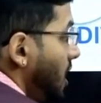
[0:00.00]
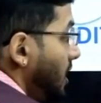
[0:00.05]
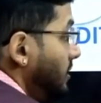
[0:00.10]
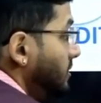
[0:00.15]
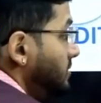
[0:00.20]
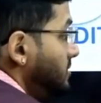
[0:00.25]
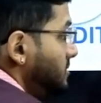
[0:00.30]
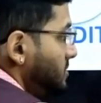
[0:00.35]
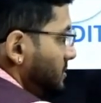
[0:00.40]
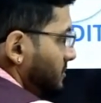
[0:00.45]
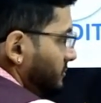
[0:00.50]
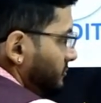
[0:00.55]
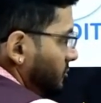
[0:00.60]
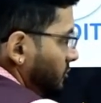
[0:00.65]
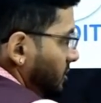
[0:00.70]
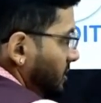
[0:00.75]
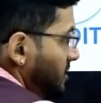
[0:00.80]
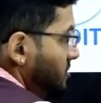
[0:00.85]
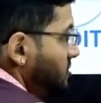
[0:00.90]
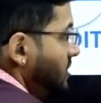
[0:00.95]
charts
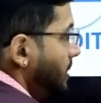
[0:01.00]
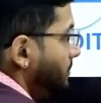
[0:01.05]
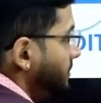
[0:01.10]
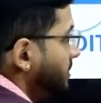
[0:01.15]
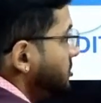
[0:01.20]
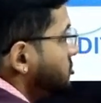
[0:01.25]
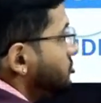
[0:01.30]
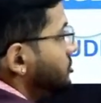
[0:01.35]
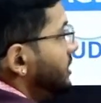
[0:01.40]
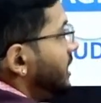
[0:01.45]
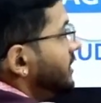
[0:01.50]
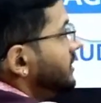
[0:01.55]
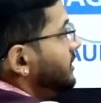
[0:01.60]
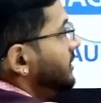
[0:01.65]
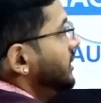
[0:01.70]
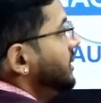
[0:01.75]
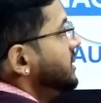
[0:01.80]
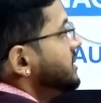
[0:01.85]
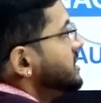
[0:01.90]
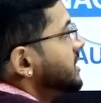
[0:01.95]
for these chapters so
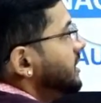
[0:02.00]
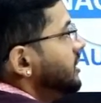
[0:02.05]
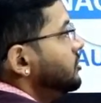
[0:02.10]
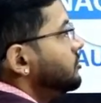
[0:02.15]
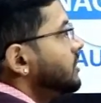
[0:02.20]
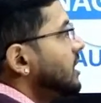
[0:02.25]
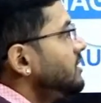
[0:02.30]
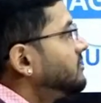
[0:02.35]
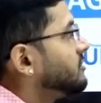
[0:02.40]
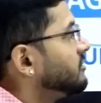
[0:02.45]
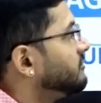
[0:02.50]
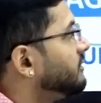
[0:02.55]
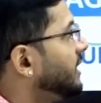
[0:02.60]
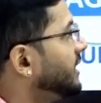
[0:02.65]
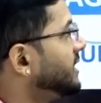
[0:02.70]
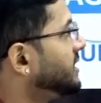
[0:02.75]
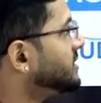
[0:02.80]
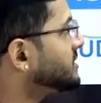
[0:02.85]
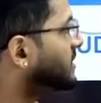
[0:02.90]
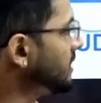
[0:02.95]
that easily you can
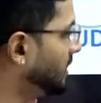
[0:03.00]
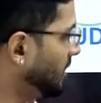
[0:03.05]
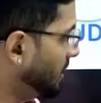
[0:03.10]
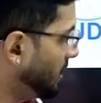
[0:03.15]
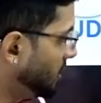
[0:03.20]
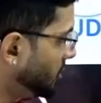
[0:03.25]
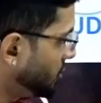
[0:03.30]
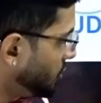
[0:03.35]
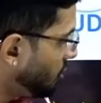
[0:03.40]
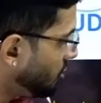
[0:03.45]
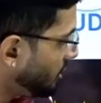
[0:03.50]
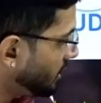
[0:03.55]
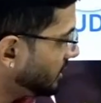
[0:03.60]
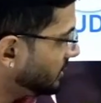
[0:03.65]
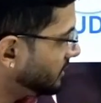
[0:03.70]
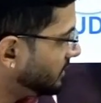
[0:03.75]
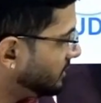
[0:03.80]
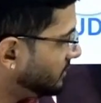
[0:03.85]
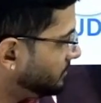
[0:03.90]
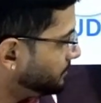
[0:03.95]
revise
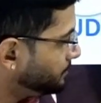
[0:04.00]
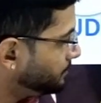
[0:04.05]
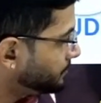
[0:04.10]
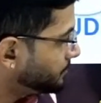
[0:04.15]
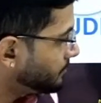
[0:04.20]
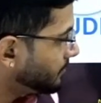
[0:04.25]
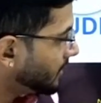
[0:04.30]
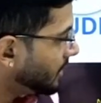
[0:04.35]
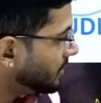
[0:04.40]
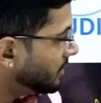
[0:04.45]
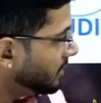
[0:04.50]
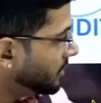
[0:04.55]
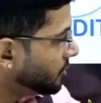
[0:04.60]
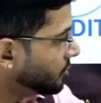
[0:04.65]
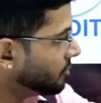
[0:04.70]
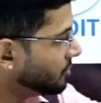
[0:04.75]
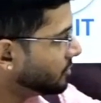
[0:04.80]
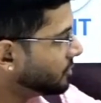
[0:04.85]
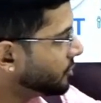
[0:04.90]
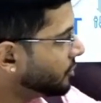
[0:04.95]
during the
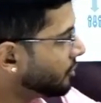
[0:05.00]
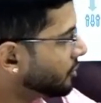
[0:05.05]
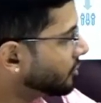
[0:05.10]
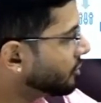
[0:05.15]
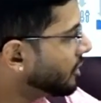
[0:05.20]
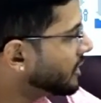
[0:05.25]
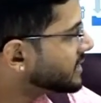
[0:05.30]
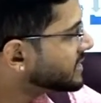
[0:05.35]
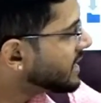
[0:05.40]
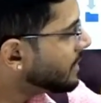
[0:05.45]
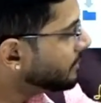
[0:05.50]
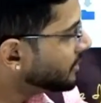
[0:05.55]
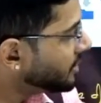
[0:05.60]
during your